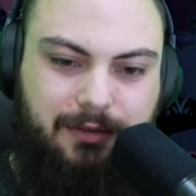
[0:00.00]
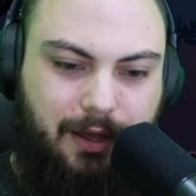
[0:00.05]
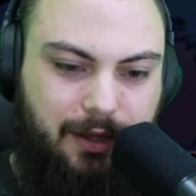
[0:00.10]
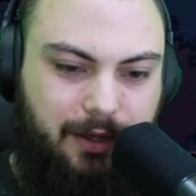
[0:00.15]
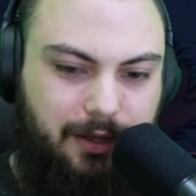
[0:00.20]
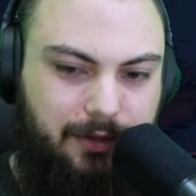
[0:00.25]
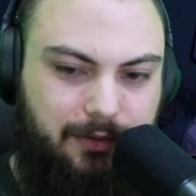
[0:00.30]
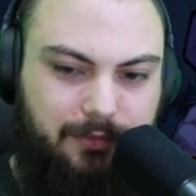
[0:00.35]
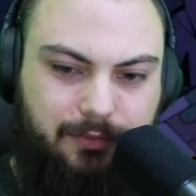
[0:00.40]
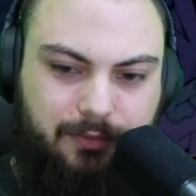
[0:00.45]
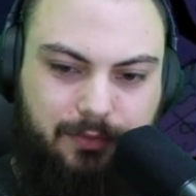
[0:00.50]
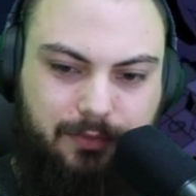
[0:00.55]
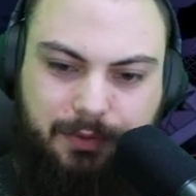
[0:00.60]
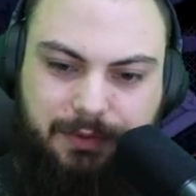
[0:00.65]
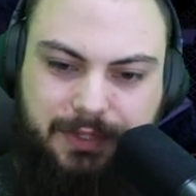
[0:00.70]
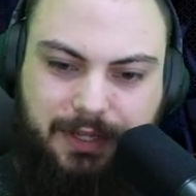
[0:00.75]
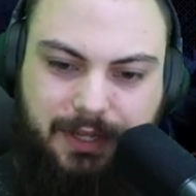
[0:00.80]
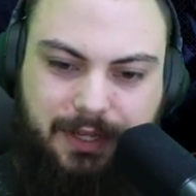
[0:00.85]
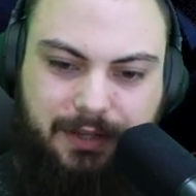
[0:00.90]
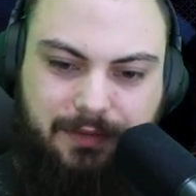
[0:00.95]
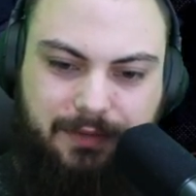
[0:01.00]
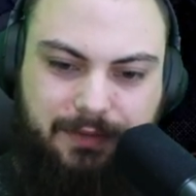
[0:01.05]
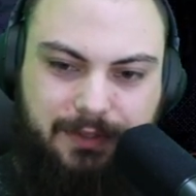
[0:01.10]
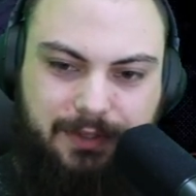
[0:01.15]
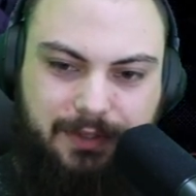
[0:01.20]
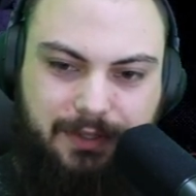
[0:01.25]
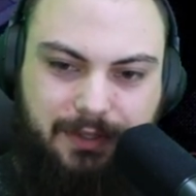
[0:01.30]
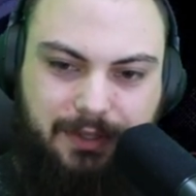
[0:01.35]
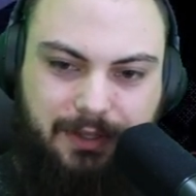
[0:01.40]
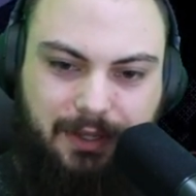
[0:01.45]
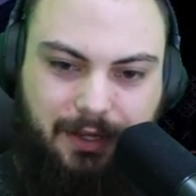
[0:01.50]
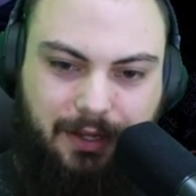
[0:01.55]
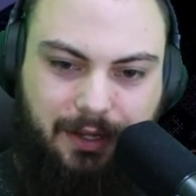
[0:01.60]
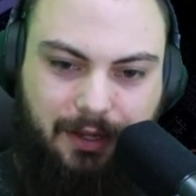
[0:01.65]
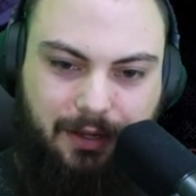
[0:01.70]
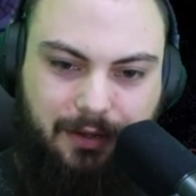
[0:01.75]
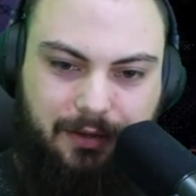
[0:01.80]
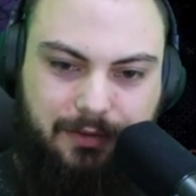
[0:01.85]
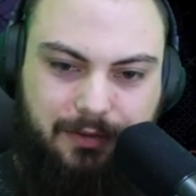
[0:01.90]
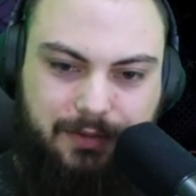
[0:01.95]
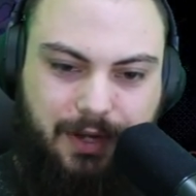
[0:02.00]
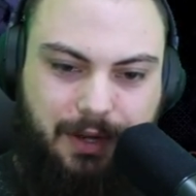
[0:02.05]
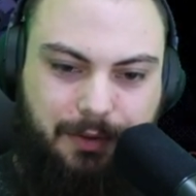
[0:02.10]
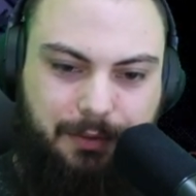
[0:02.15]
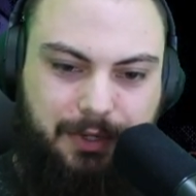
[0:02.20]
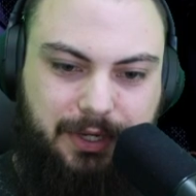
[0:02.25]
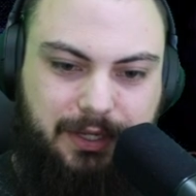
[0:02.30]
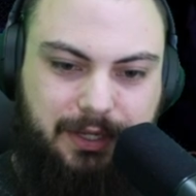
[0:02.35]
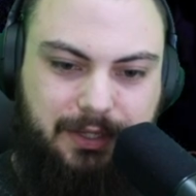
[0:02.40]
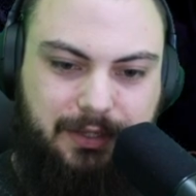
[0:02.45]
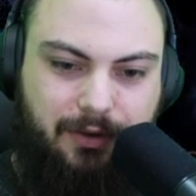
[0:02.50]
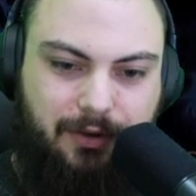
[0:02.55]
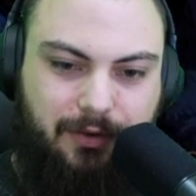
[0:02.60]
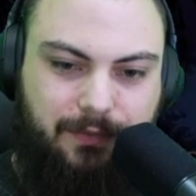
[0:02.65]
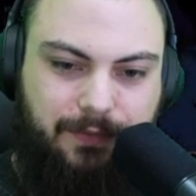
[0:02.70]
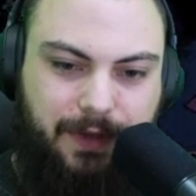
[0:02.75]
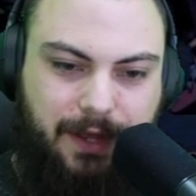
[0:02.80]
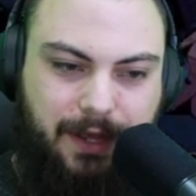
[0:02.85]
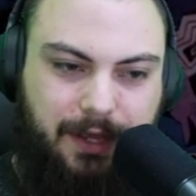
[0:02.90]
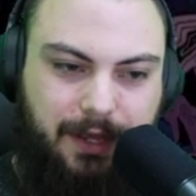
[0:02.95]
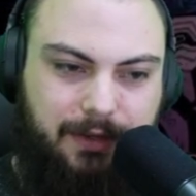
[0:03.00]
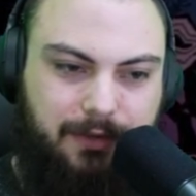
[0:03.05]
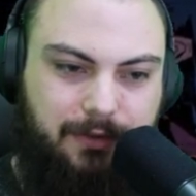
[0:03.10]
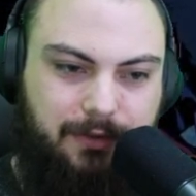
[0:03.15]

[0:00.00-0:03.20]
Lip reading: What was I even getting at? So now we need to go and find